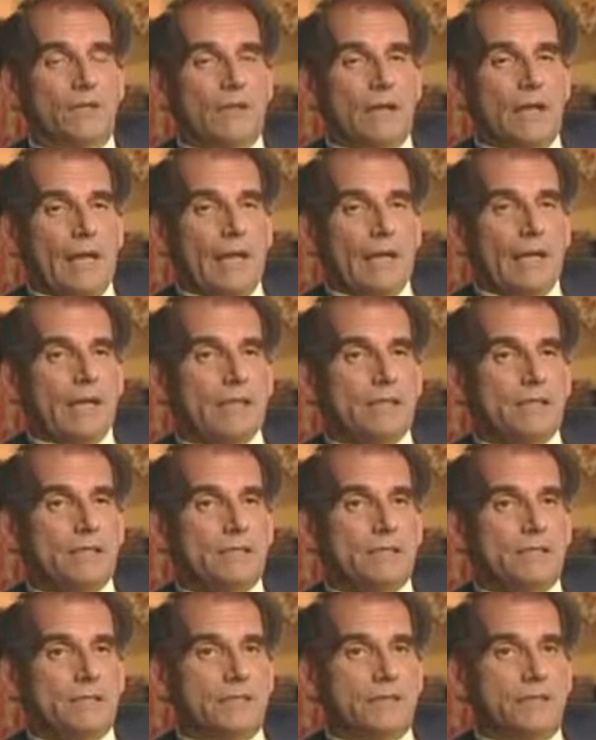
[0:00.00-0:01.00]
I like to
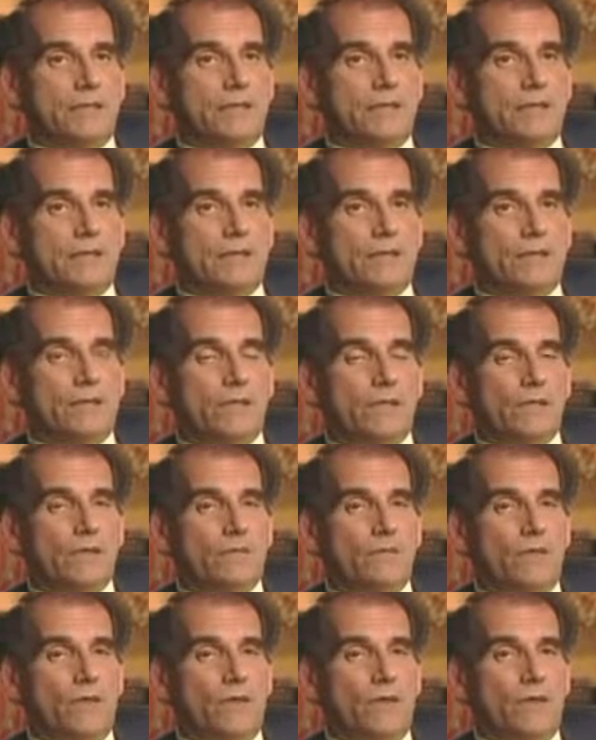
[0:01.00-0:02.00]
think of
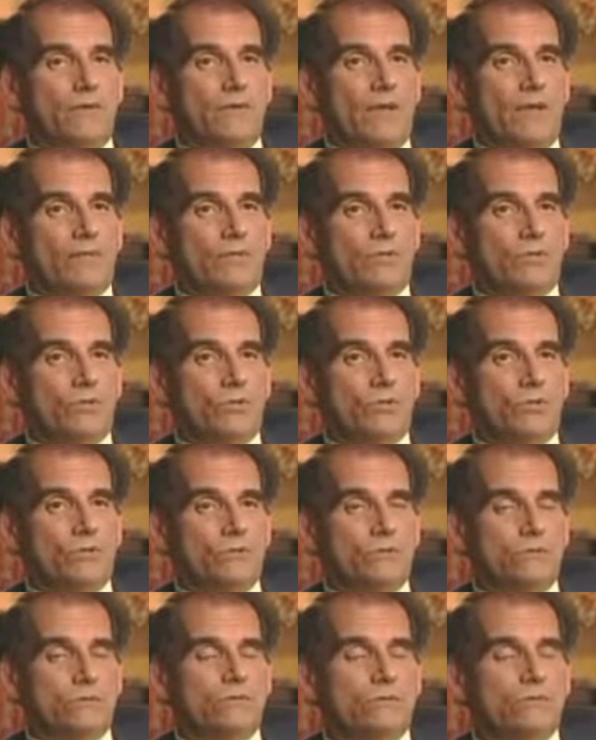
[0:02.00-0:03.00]
all of evolution
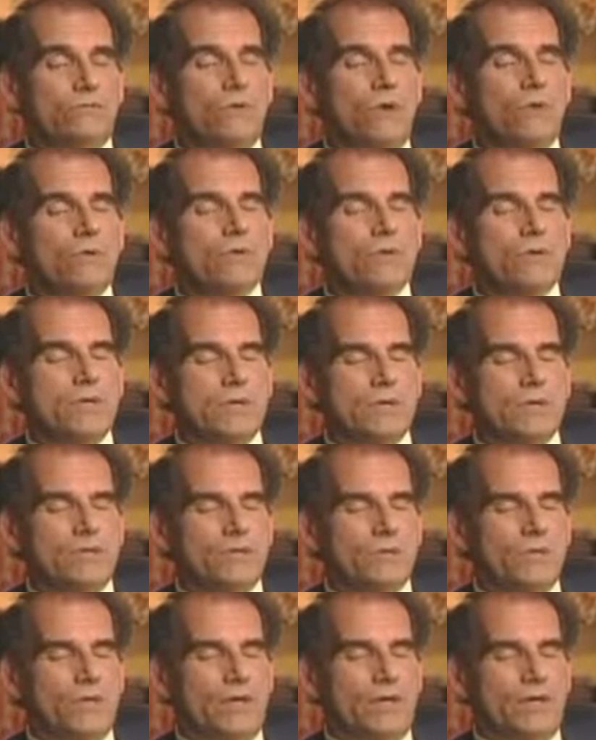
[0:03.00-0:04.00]
groaning its
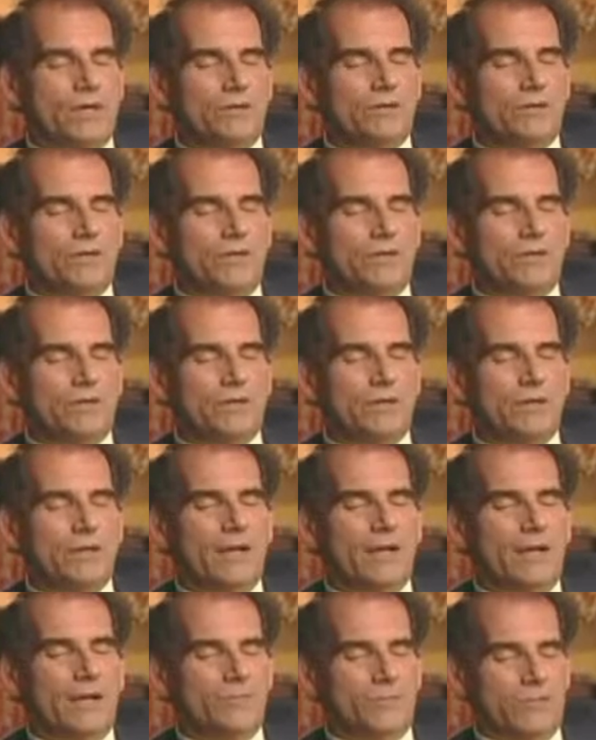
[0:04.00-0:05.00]
way toward the
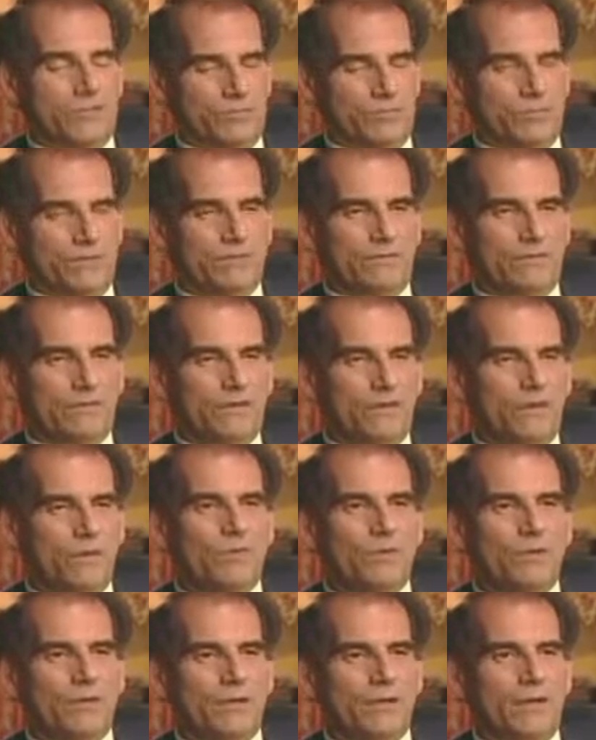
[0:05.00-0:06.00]
accomplishment of the
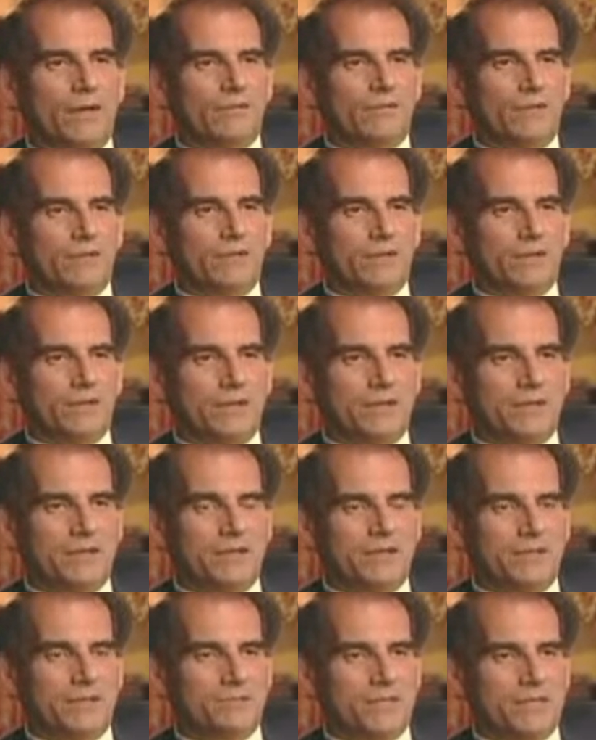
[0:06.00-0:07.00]
noble and lovely thing that is
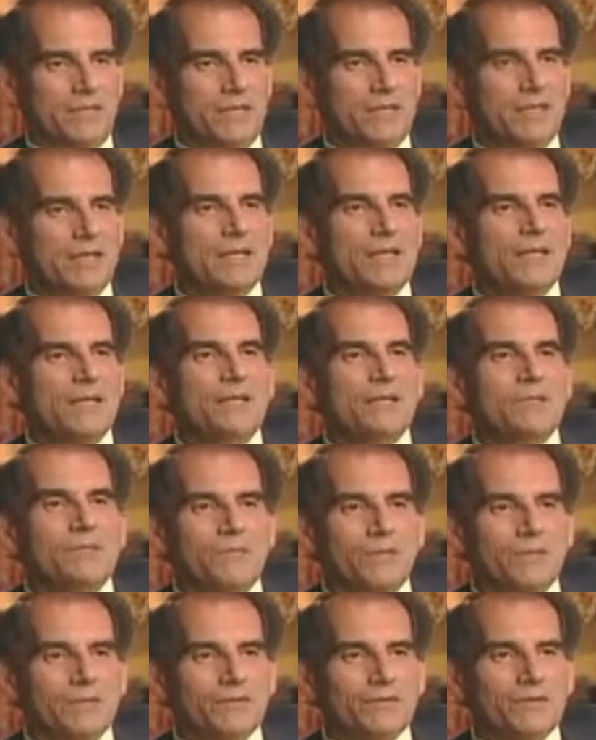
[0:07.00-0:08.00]
me. But
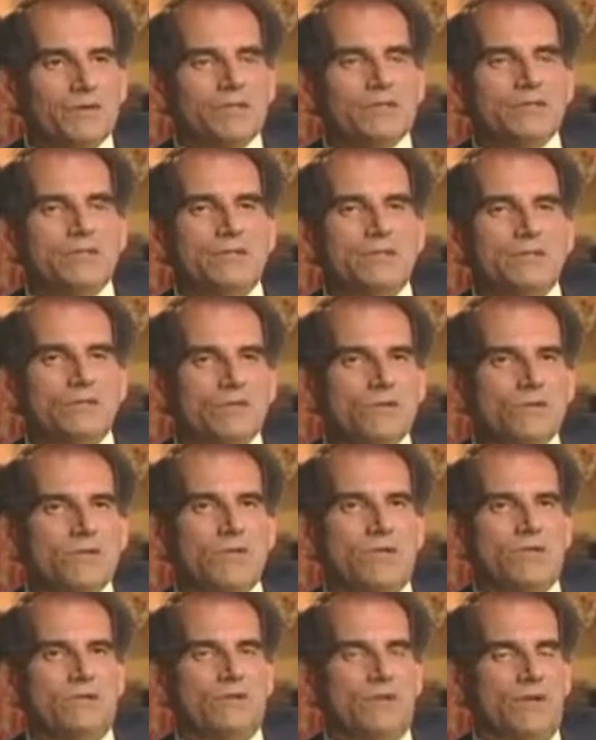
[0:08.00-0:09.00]
of course, as a critic
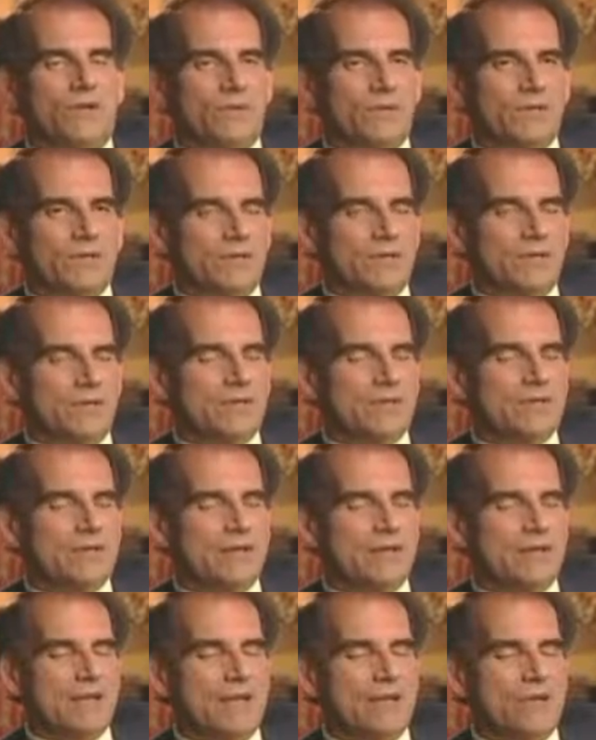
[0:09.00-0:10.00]
of Darwinian theory,
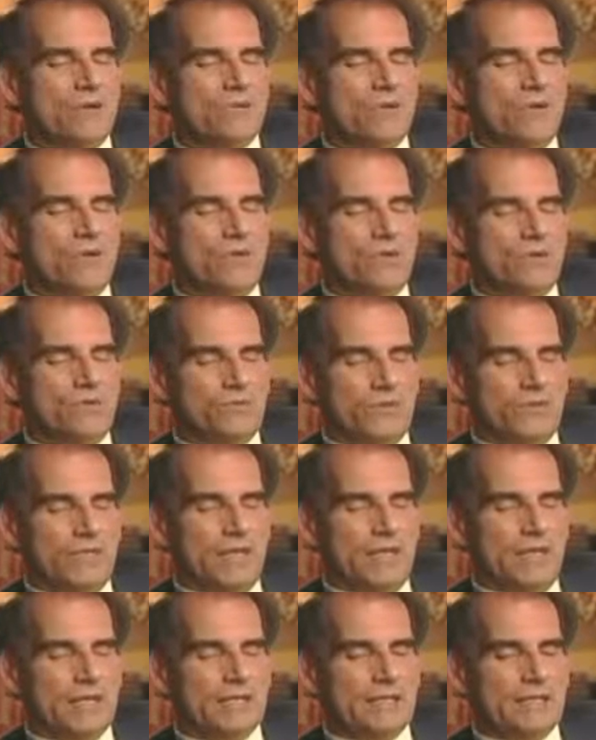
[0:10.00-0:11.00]
I don't hold with
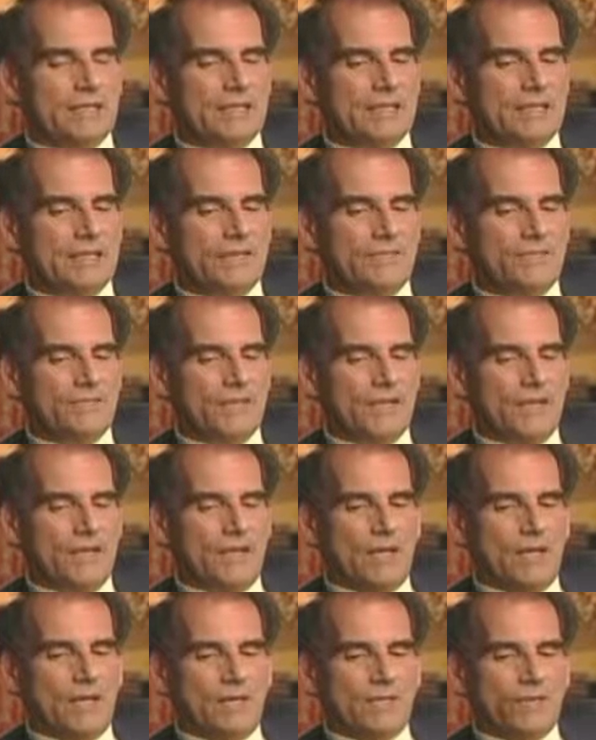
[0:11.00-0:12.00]
that.
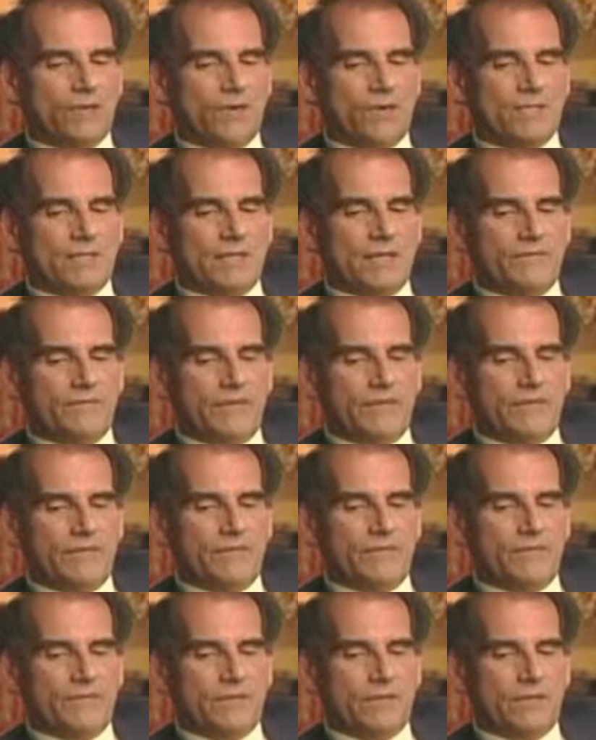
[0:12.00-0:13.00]
Of course, I find it
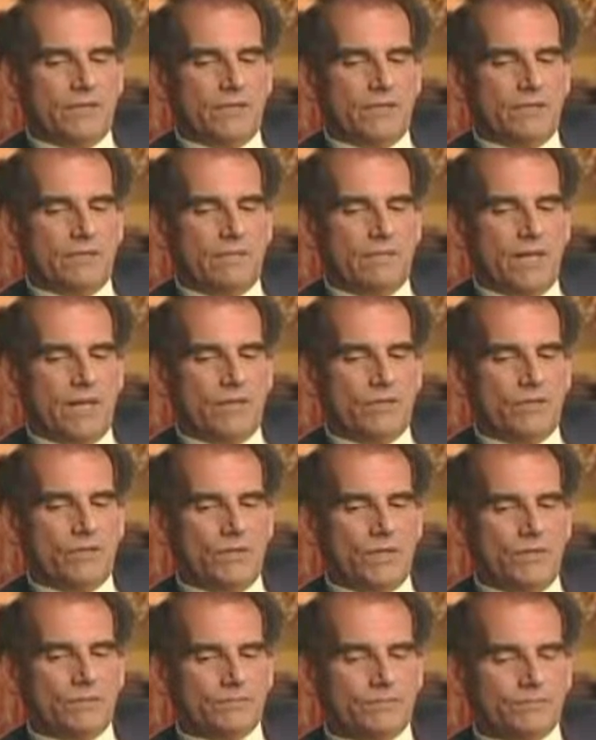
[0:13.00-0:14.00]
difficult to imagine
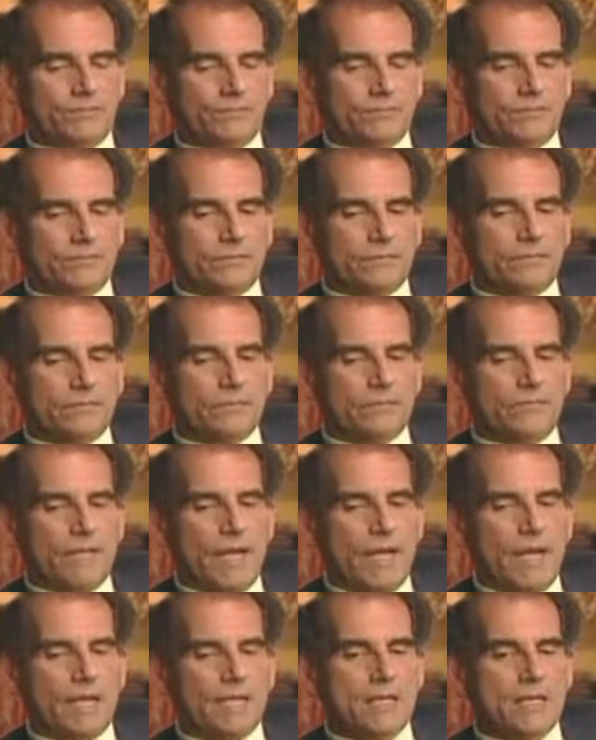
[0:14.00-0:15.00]
that
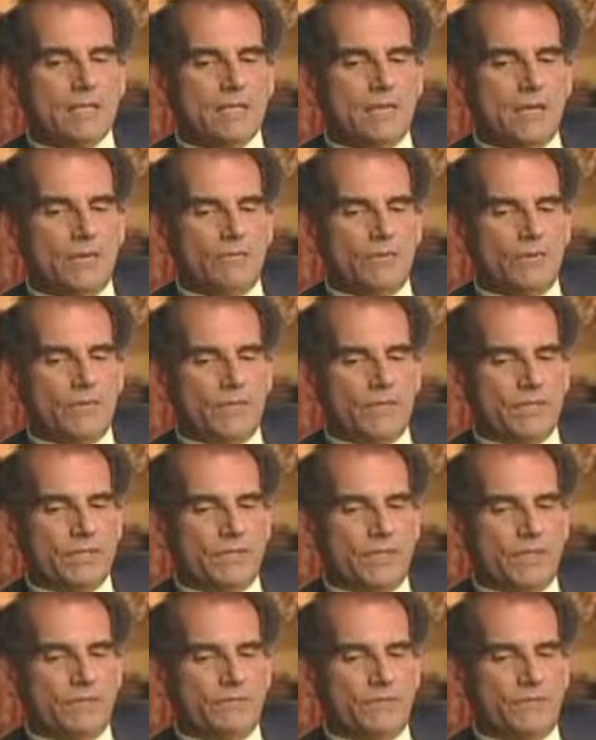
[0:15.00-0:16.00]
any contemporary state
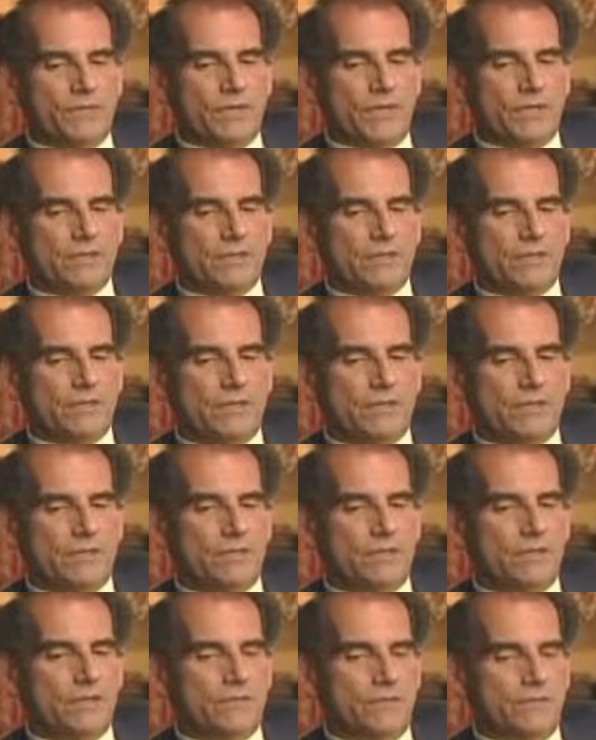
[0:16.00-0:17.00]
of affairs is the
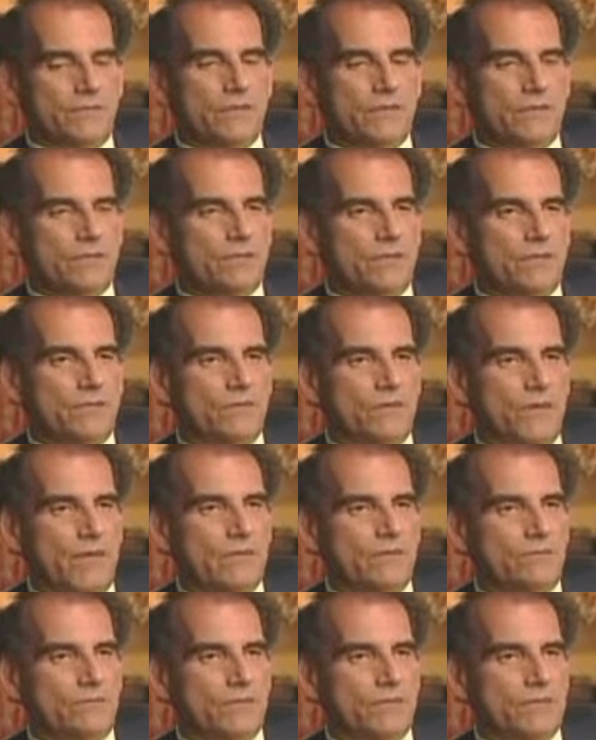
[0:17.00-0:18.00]
result of essentially a random
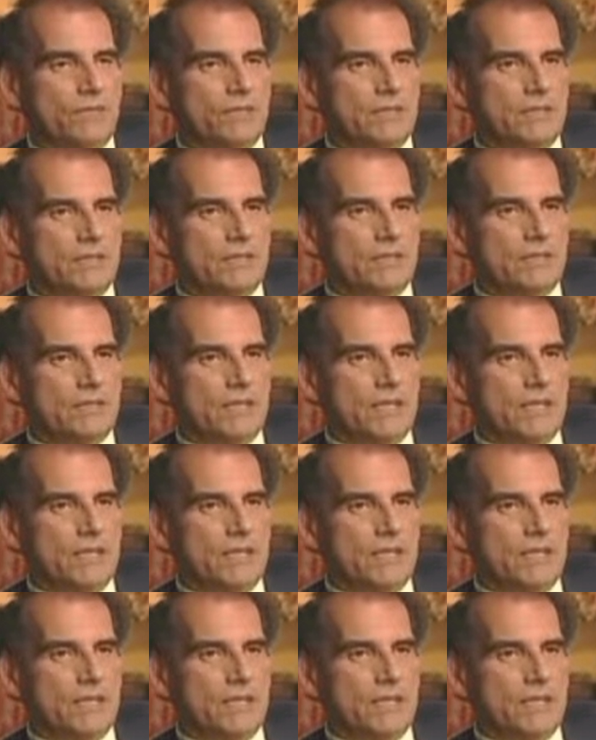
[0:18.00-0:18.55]
process.